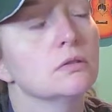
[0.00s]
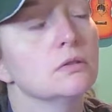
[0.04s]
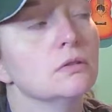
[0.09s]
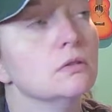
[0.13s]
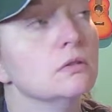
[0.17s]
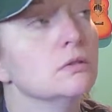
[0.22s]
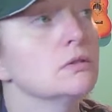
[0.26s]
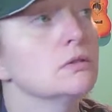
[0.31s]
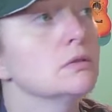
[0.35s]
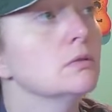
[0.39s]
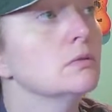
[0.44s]

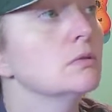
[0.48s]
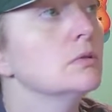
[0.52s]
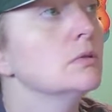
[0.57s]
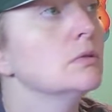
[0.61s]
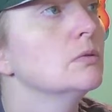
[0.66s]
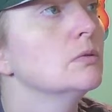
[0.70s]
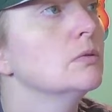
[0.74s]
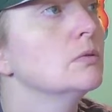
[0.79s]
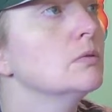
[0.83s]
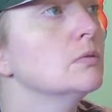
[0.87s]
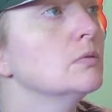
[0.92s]
So
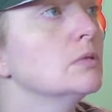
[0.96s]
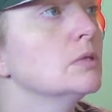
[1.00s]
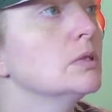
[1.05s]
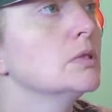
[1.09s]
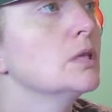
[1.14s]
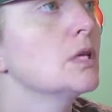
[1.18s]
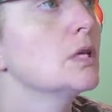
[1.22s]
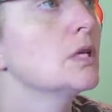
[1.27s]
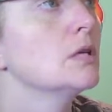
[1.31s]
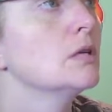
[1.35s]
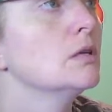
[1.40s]
you
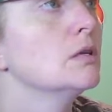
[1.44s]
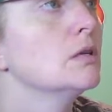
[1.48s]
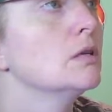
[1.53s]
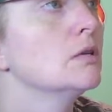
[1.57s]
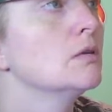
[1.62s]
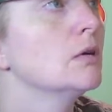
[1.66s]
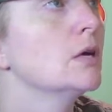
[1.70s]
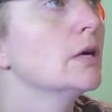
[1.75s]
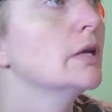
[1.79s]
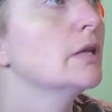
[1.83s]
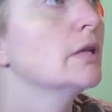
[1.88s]

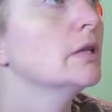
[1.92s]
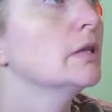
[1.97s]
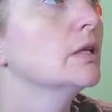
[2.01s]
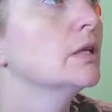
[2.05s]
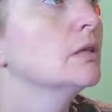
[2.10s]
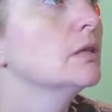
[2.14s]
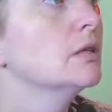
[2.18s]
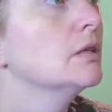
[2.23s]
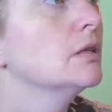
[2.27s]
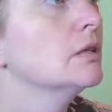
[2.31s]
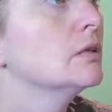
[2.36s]
highlight
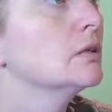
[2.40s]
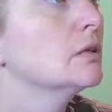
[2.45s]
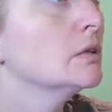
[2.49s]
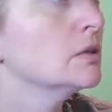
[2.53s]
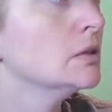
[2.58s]
the